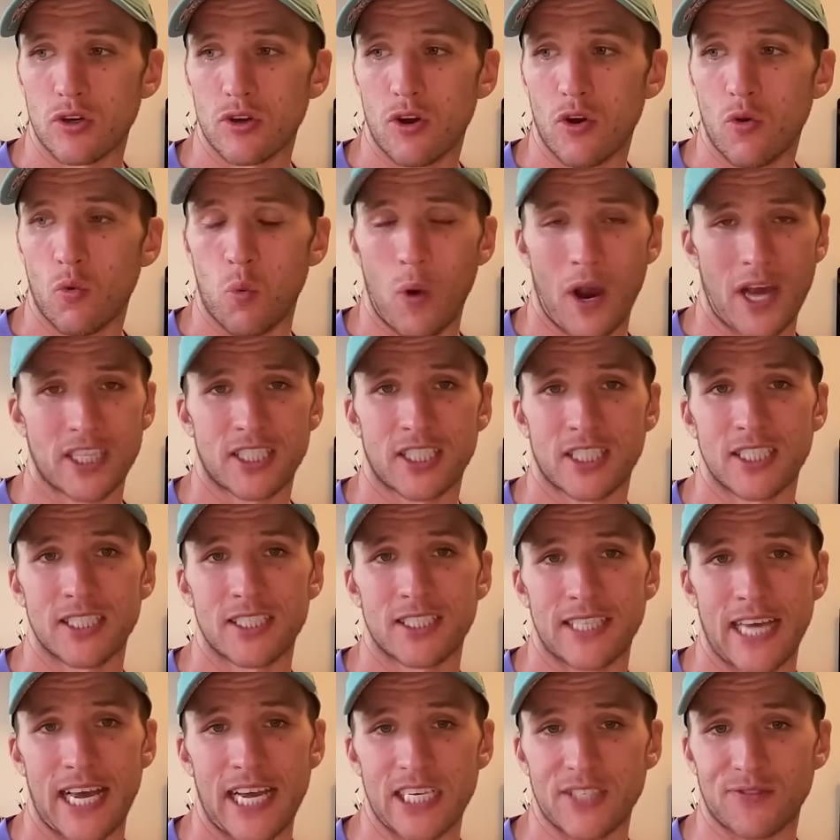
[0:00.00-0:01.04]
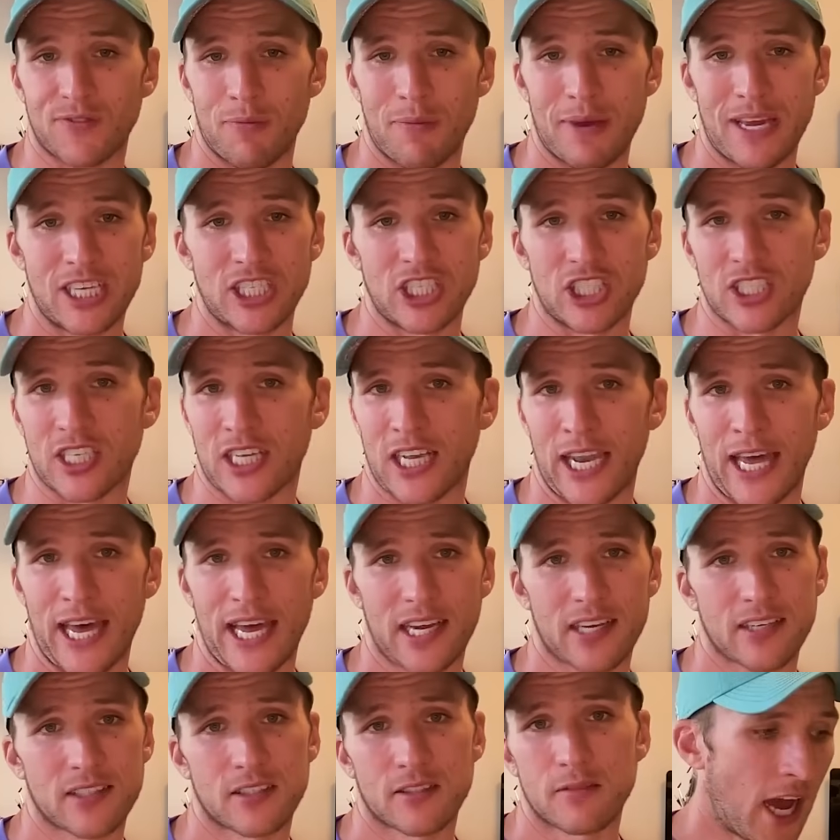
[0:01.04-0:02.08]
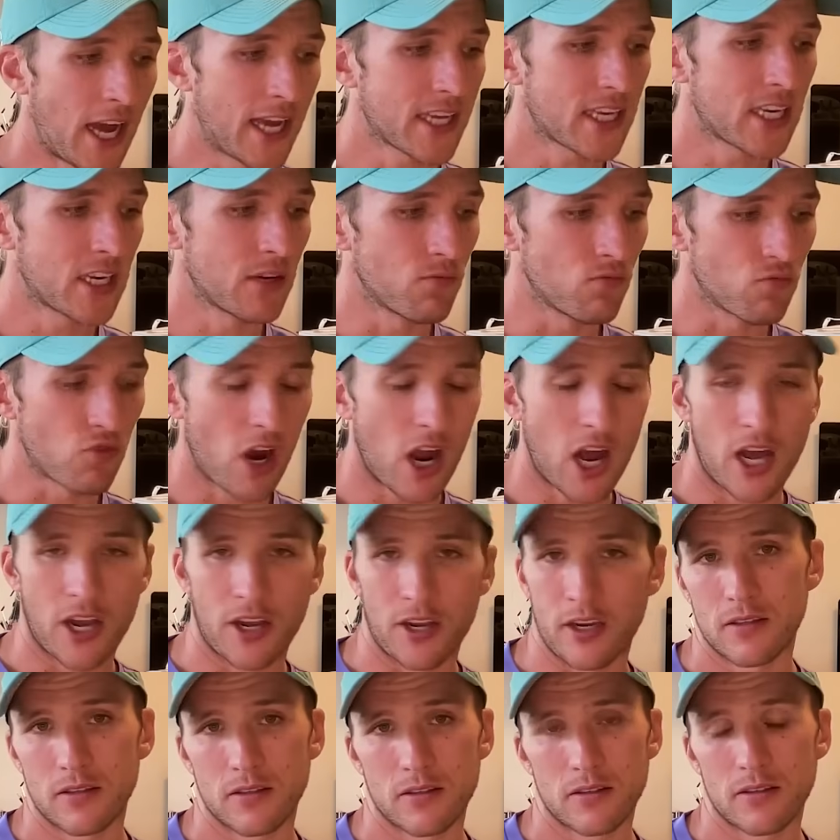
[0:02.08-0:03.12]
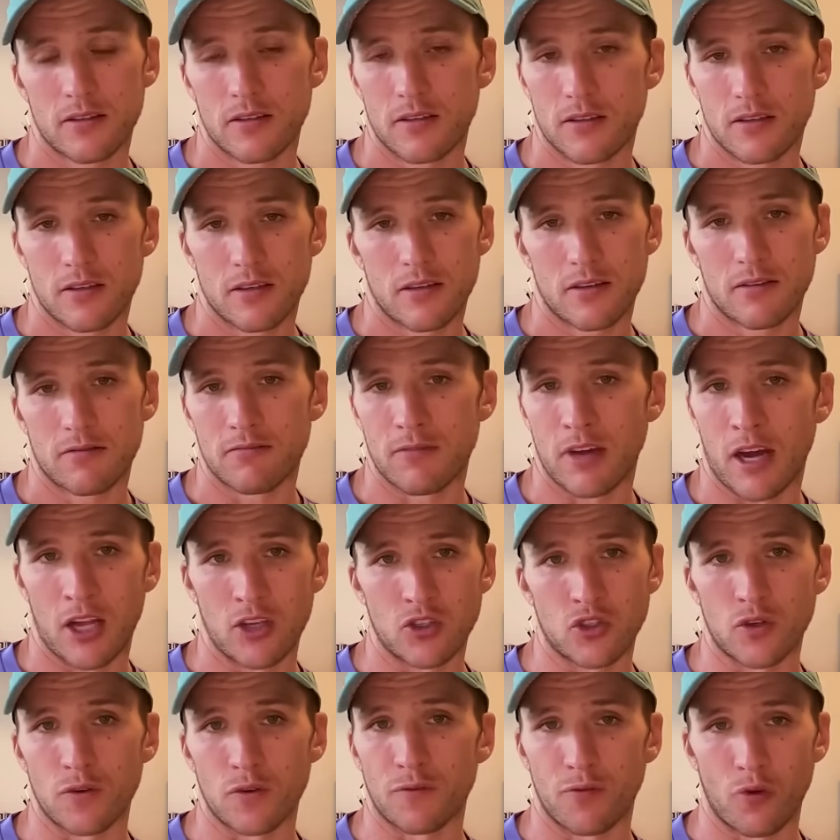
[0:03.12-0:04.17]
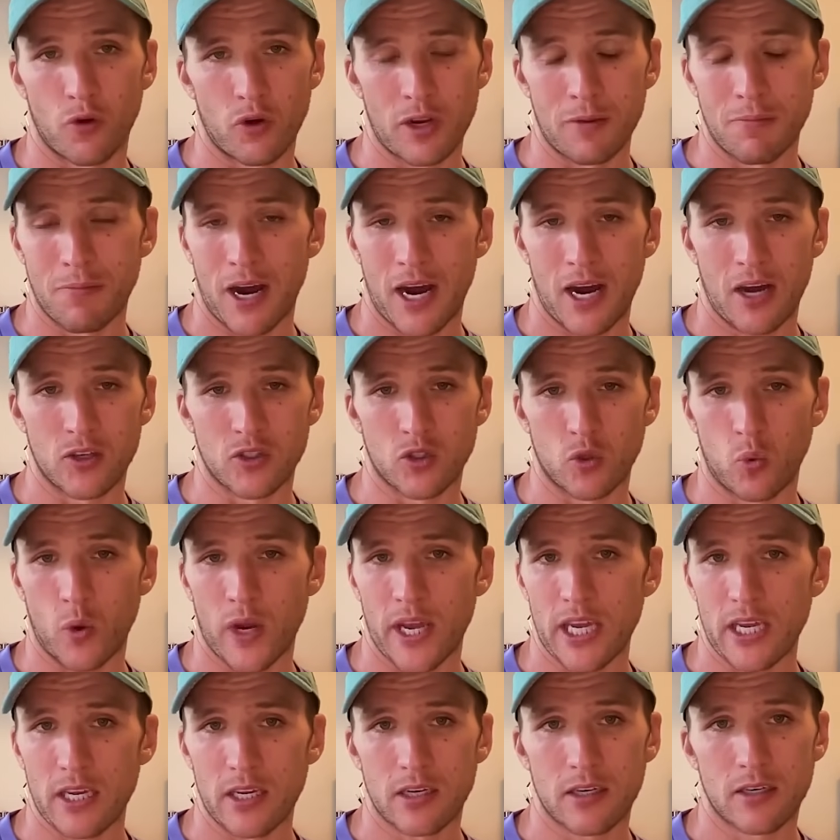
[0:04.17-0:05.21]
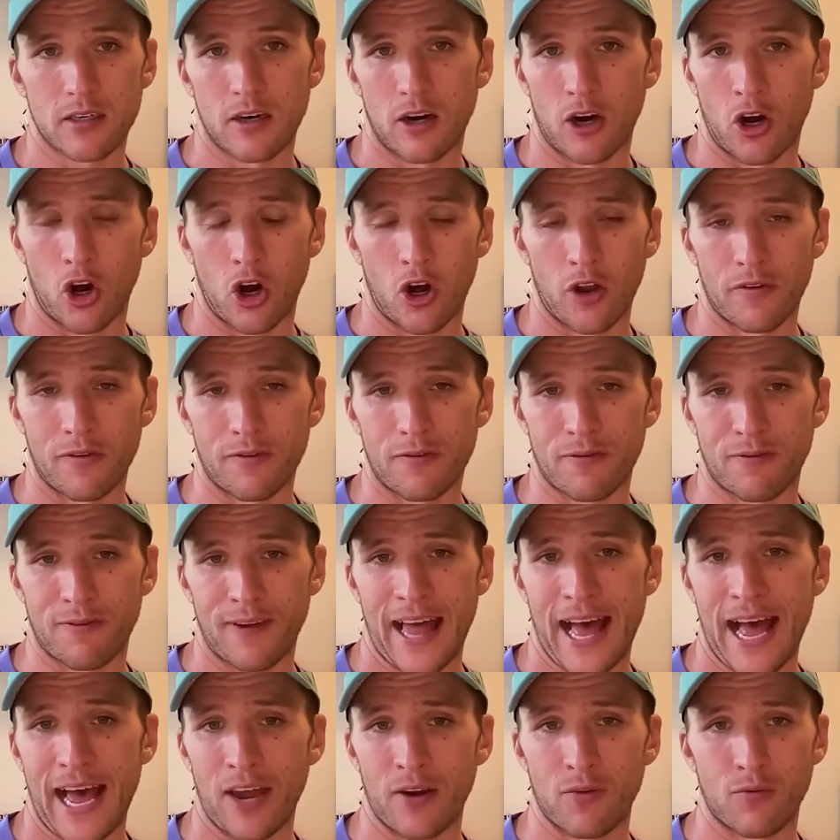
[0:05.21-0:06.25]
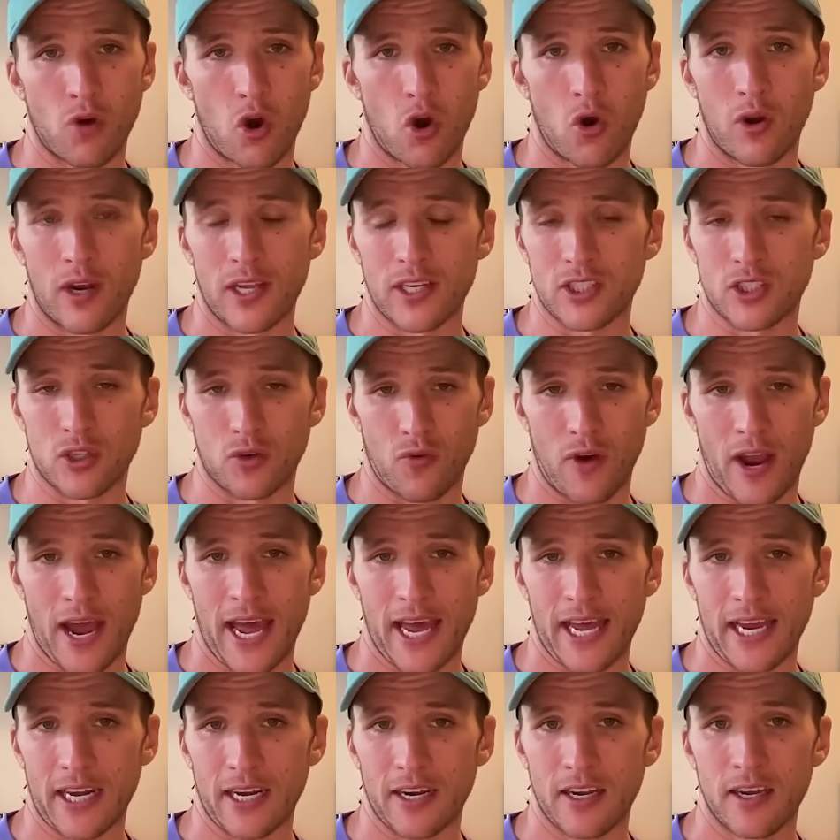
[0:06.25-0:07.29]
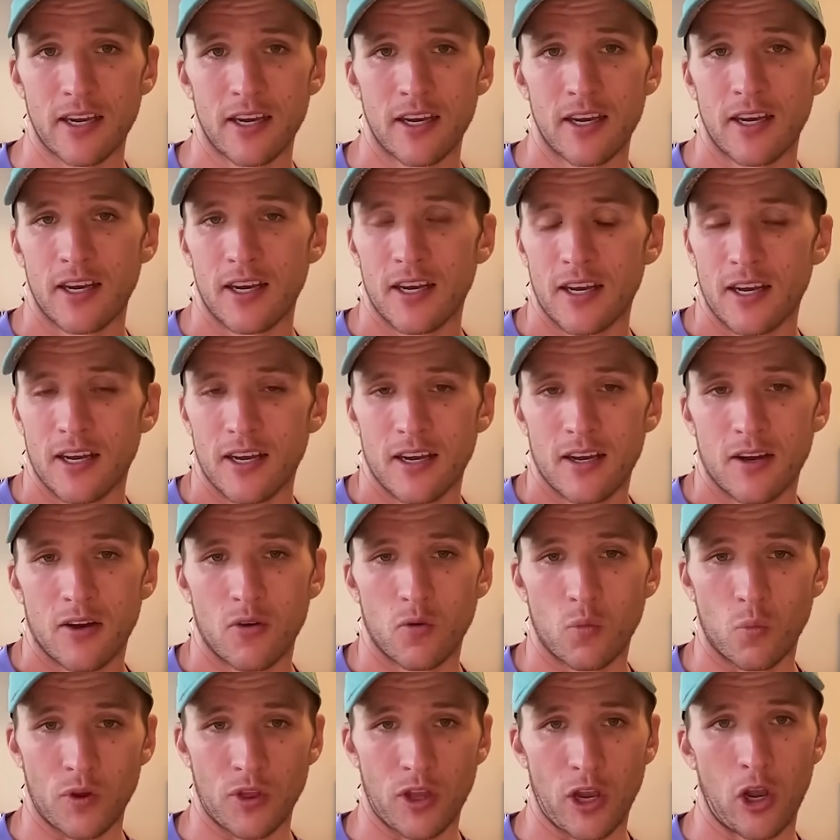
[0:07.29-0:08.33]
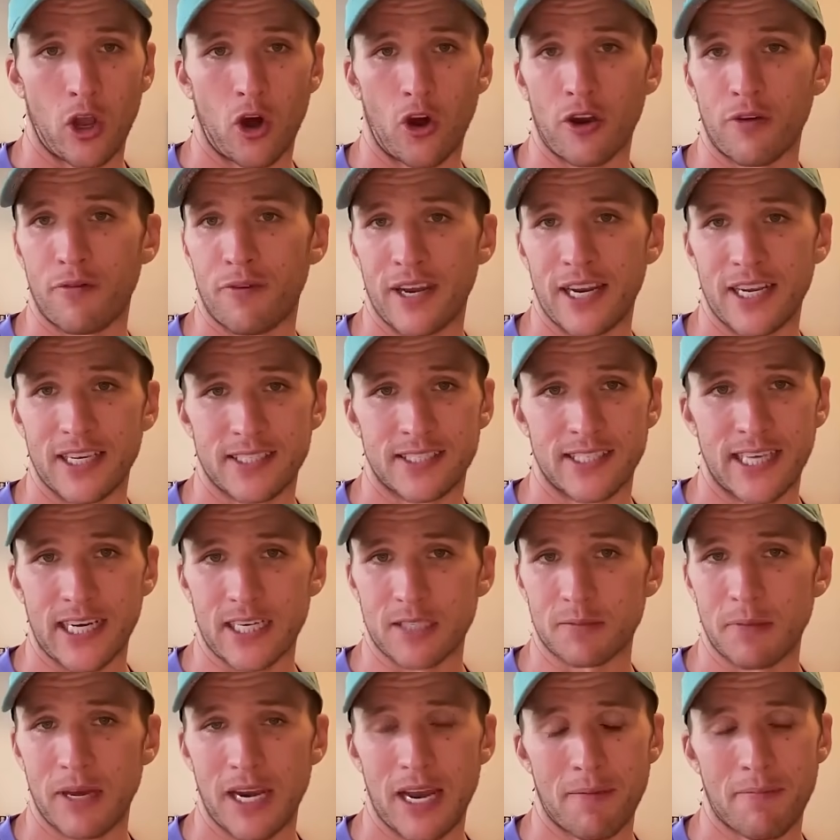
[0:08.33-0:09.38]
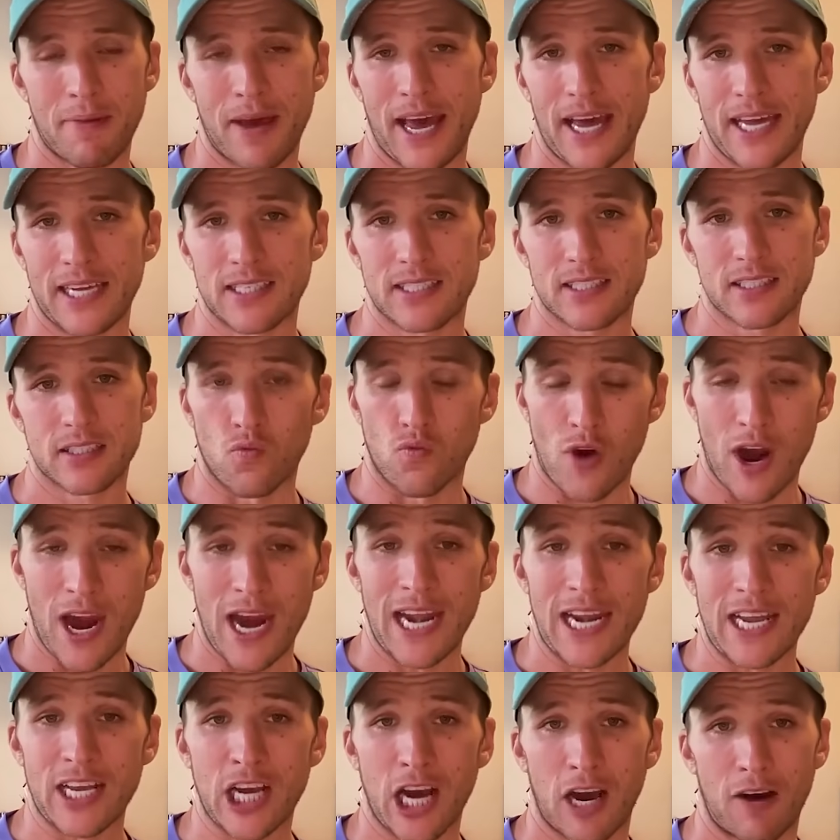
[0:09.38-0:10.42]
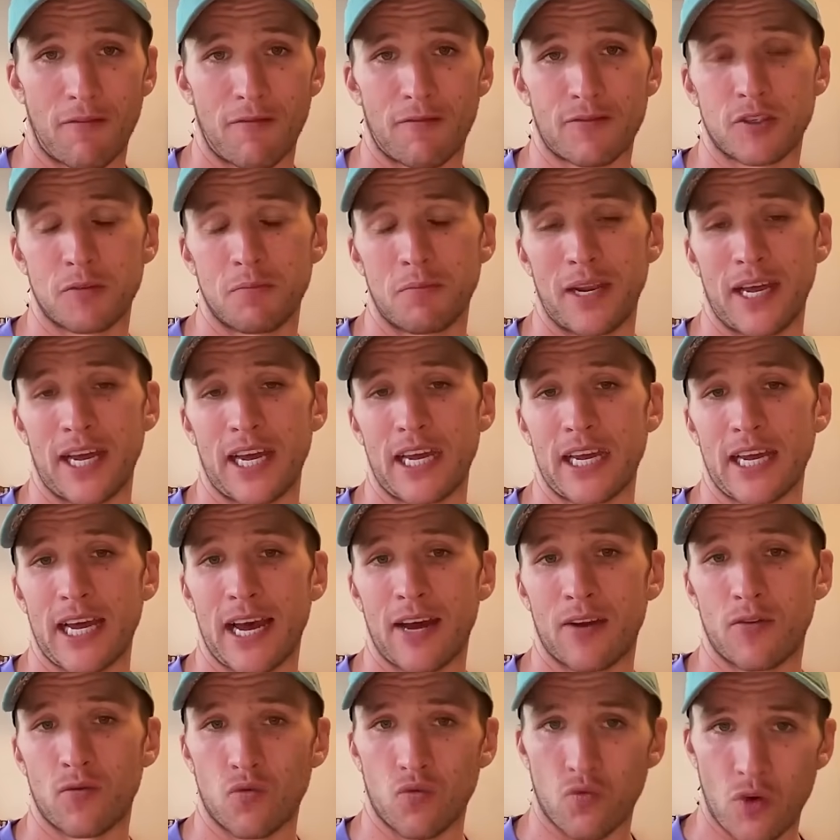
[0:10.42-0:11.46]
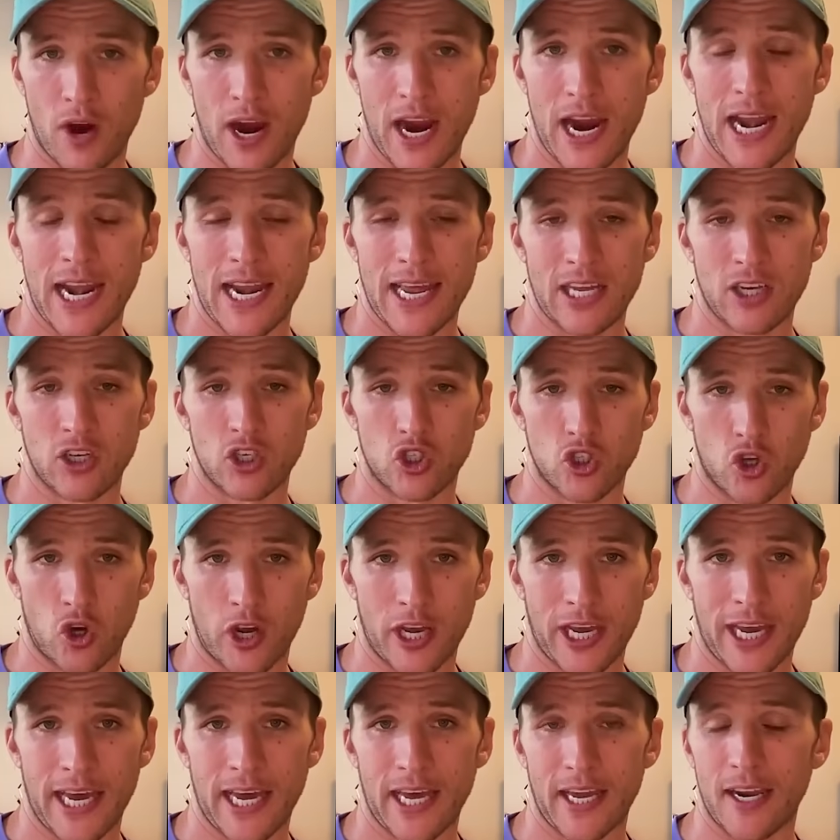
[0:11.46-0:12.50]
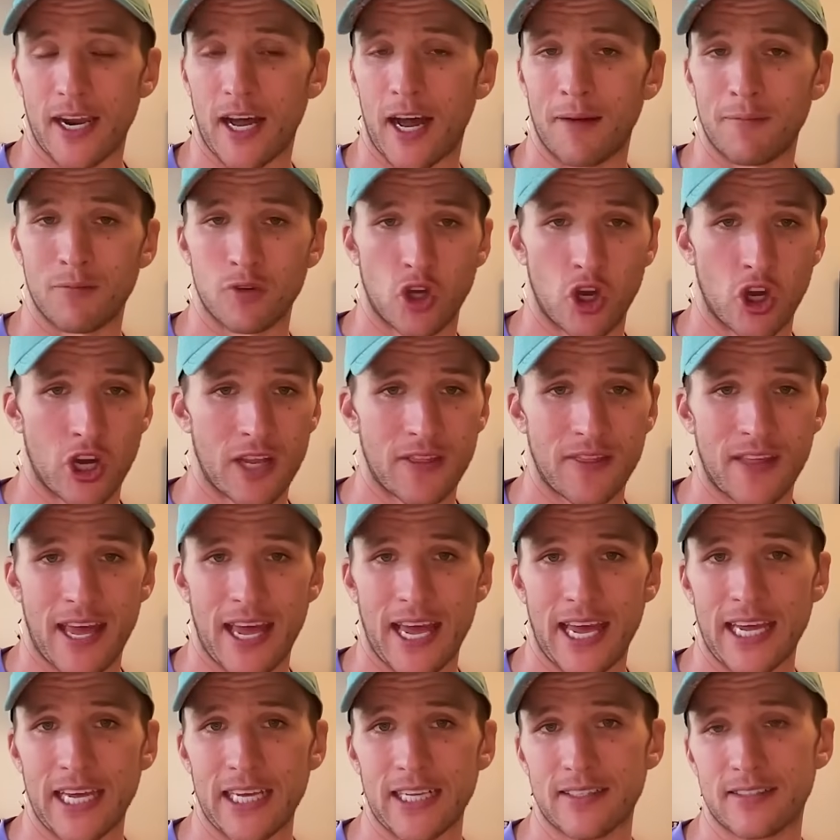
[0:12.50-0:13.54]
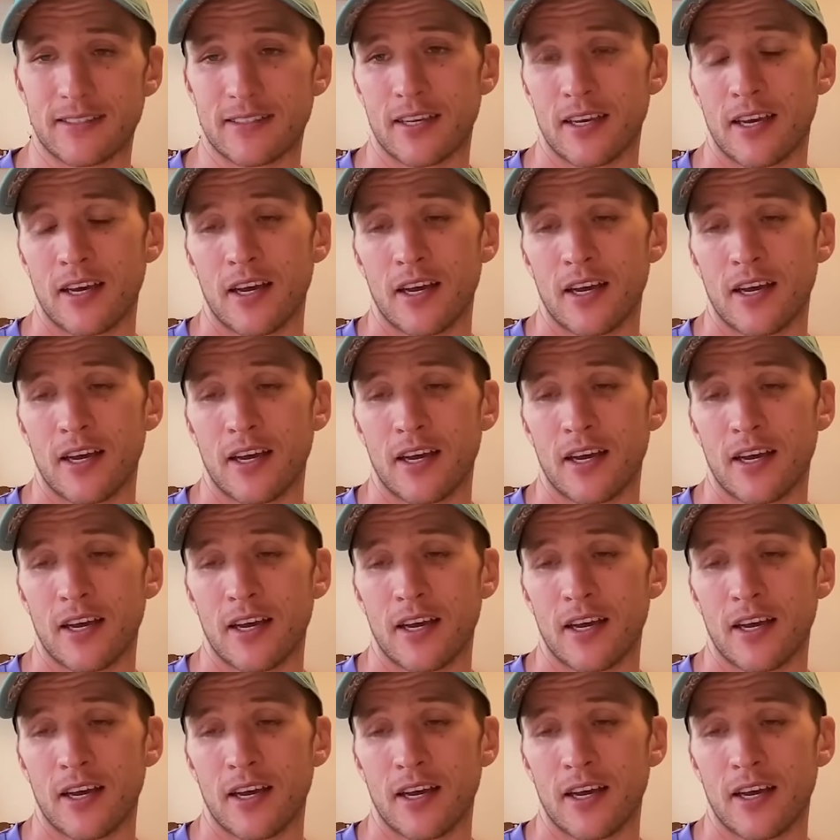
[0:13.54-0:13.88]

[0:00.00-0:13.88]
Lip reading: Western States for me just clicked. I can run 140 miles a week on flat and rolling terrain with a lot of it at 6-minute pace, really comfortably, and really enjoy it. I'm good in the heat.